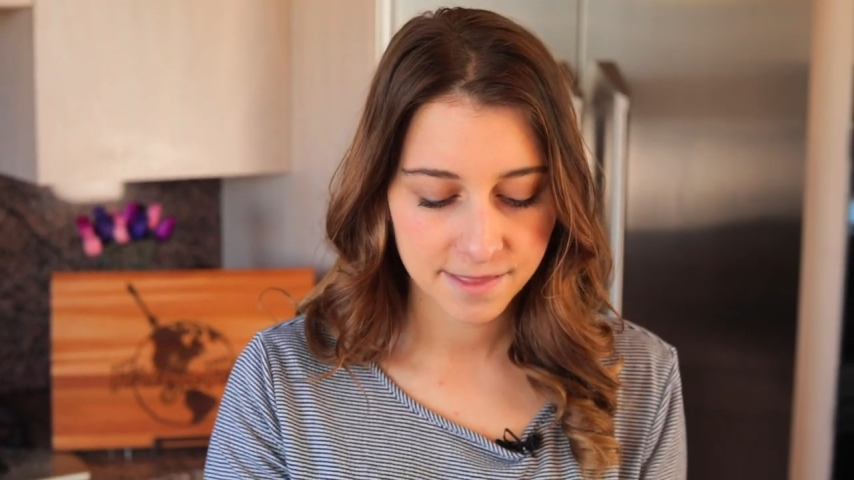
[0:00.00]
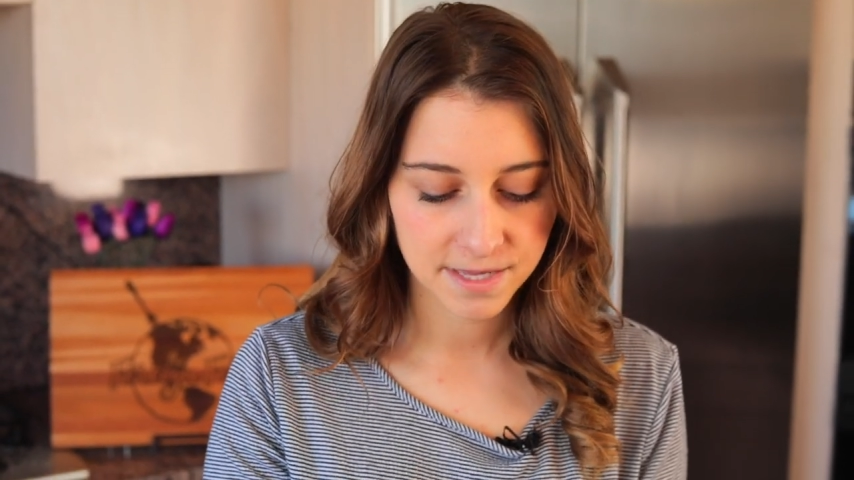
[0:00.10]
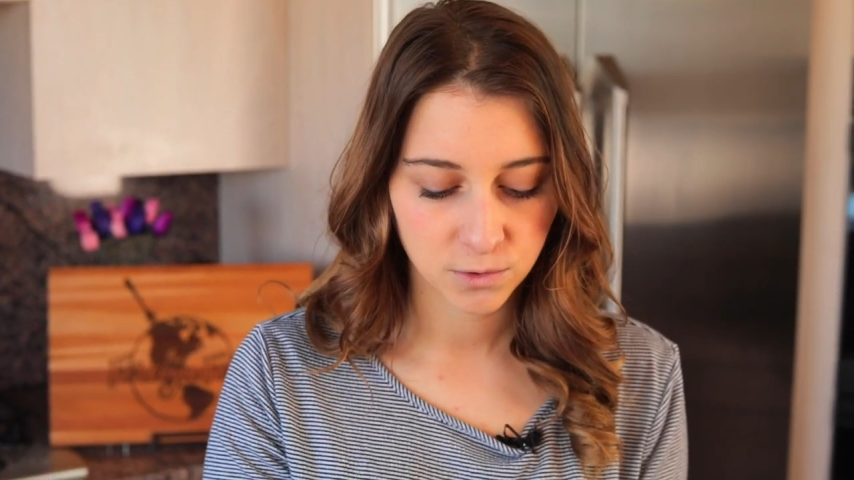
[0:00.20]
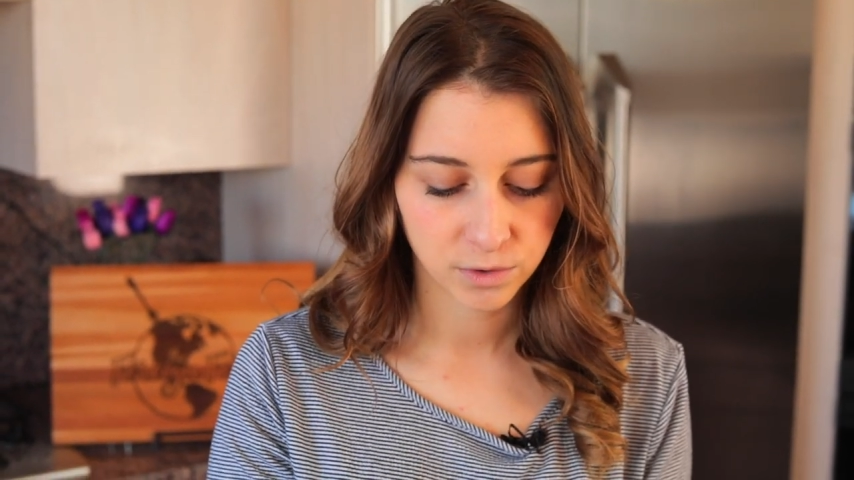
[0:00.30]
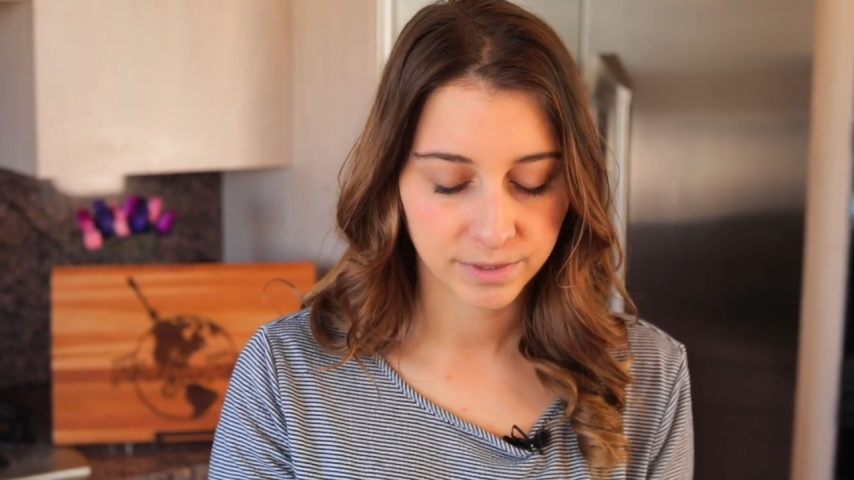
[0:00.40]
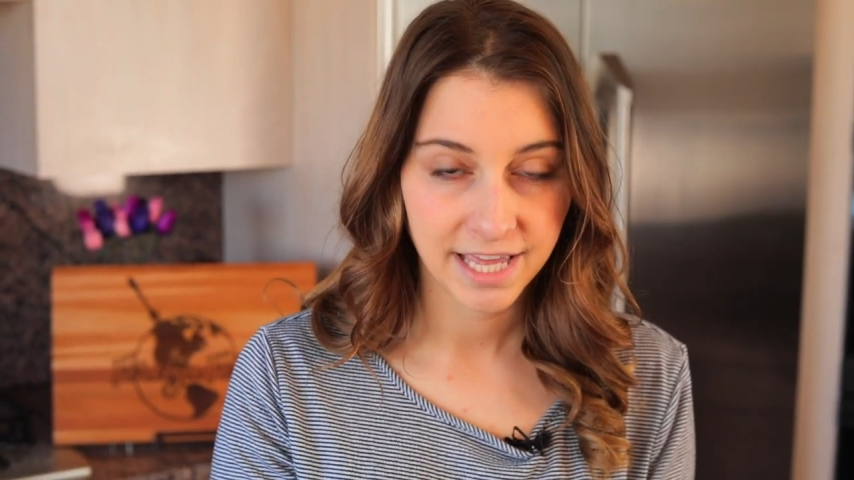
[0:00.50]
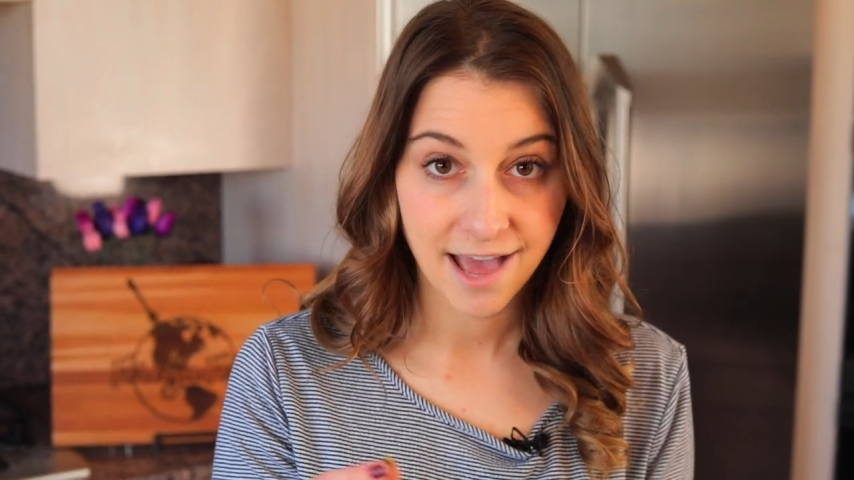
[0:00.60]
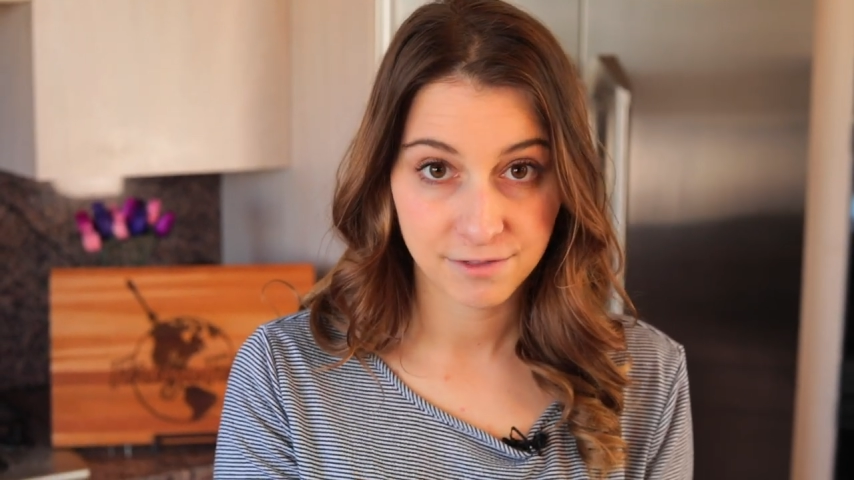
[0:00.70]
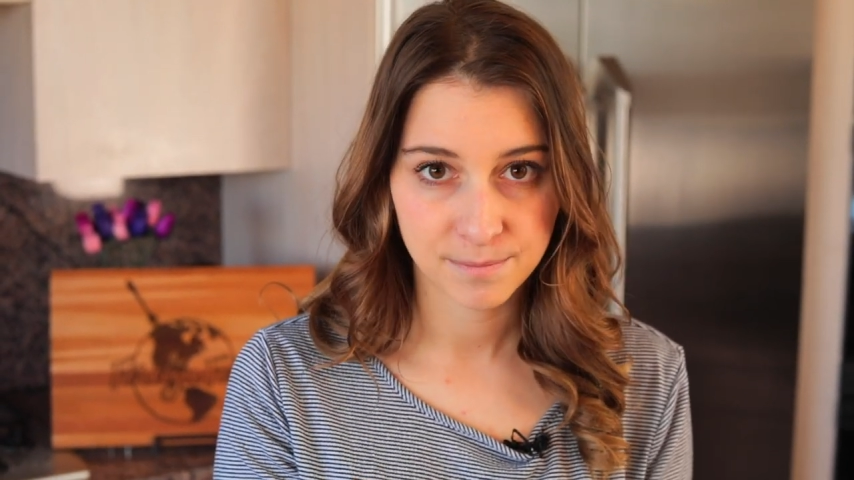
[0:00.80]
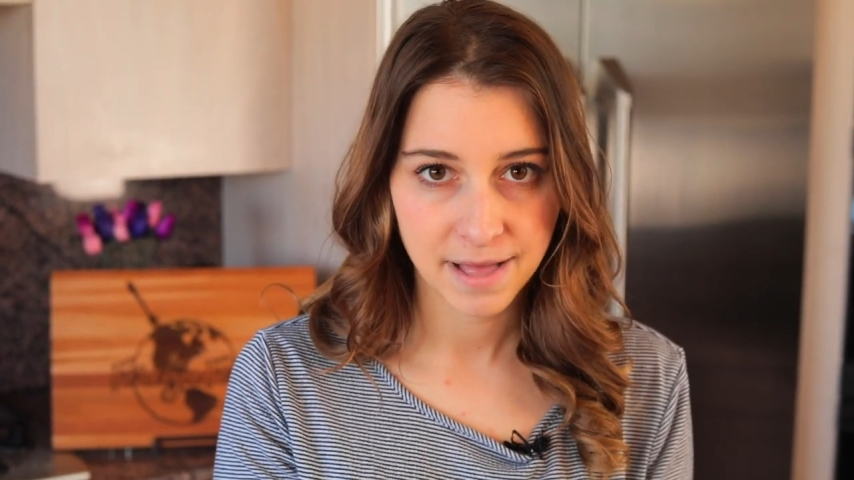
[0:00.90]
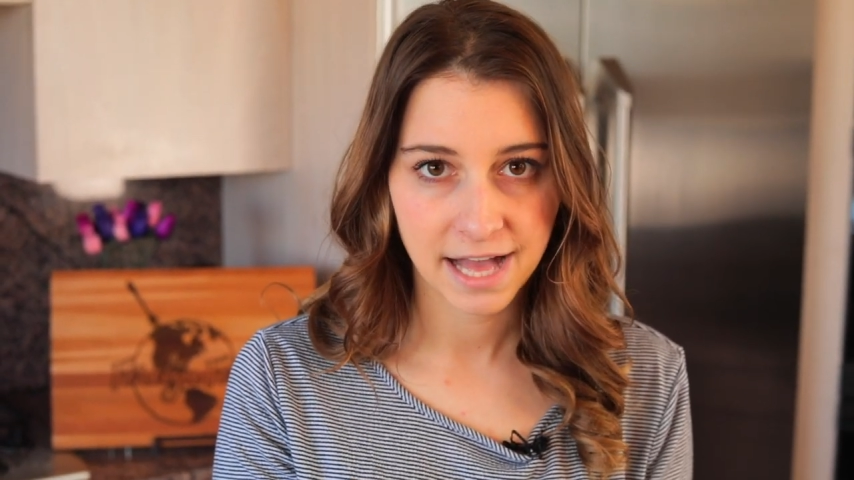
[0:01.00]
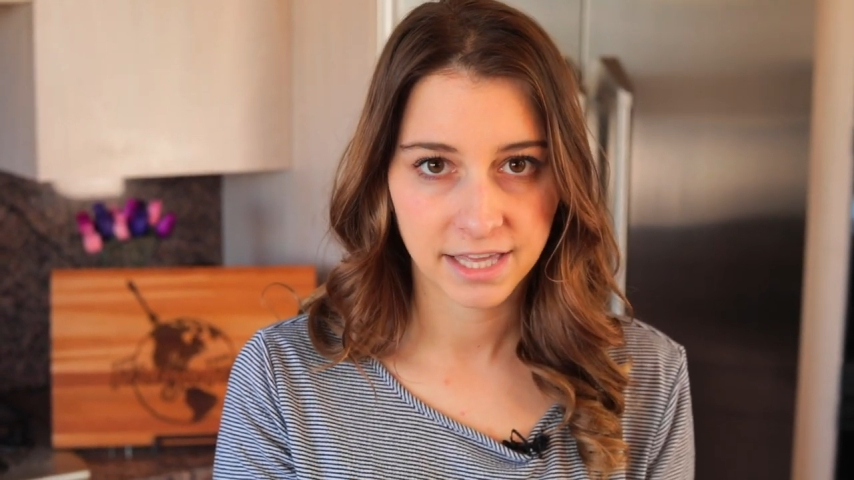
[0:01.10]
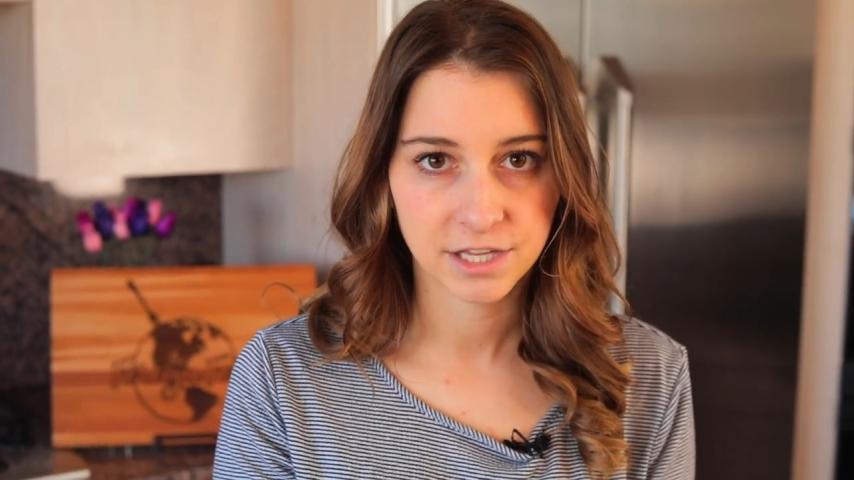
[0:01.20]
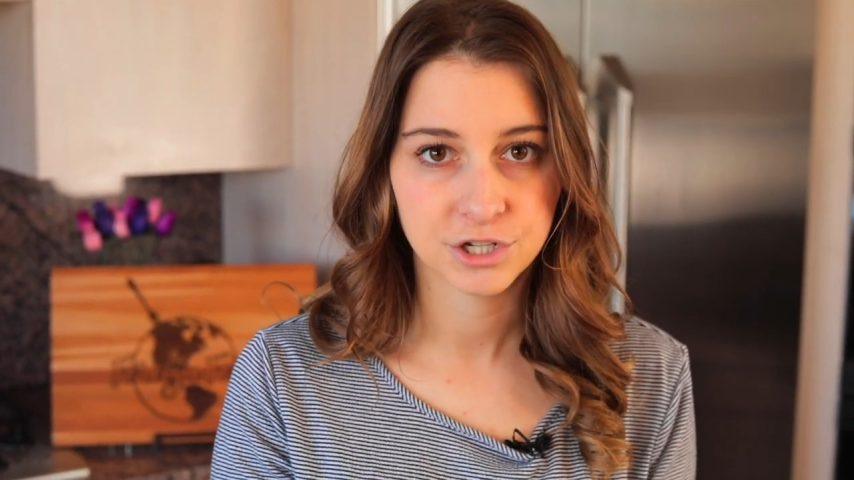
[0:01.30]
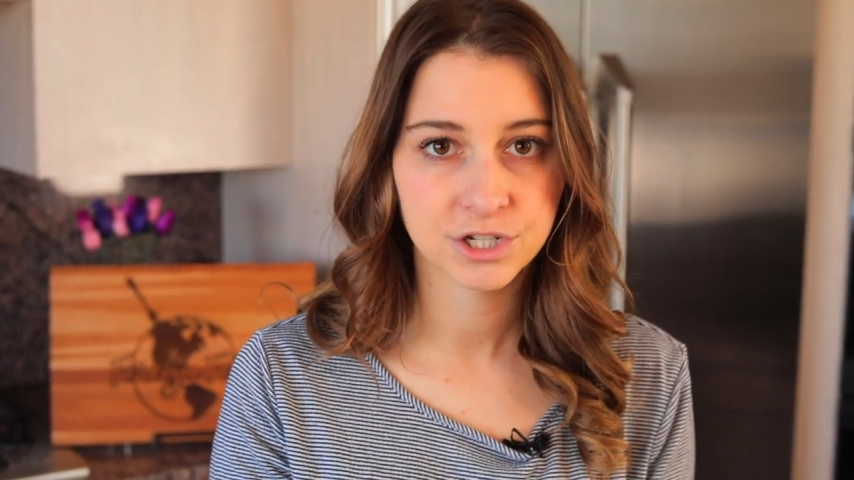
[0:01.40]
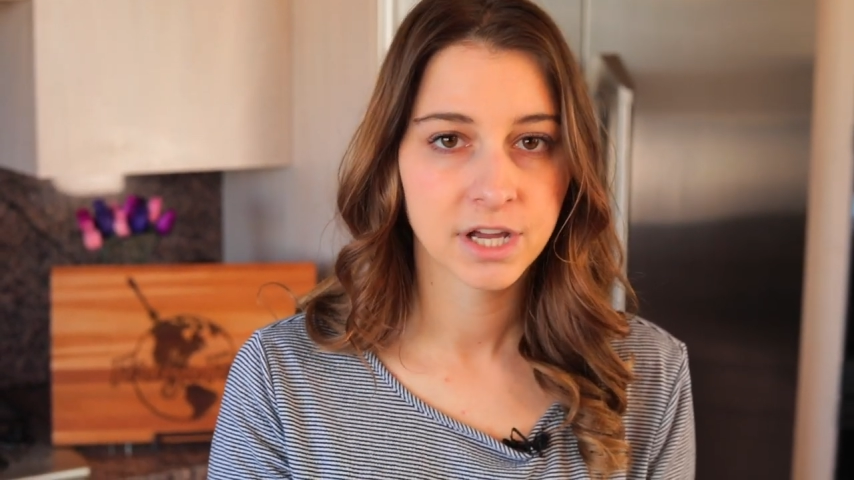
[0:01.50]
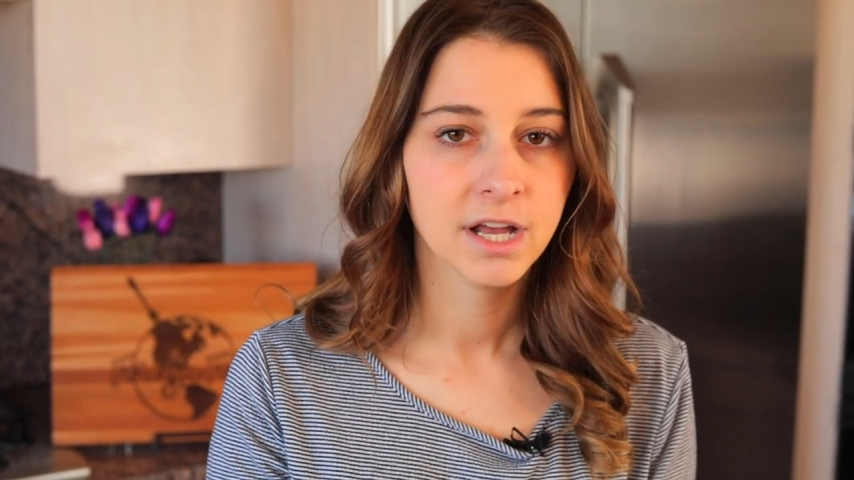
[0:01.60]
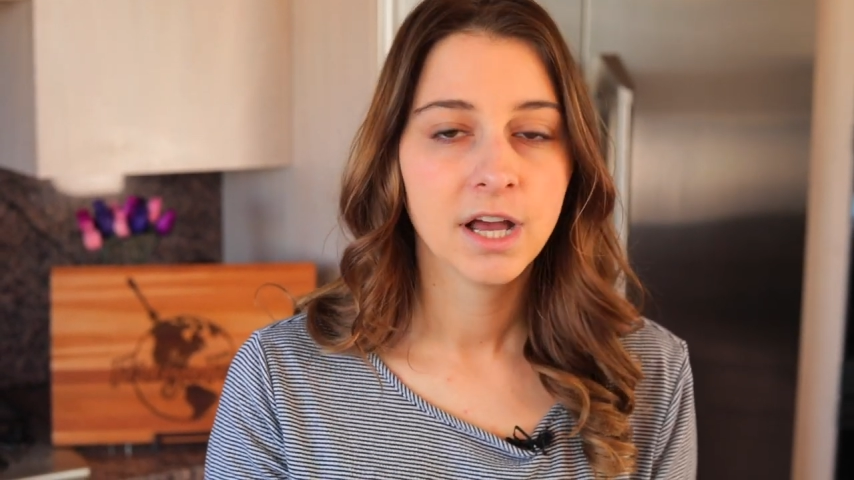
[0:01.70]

and they normally have them packaged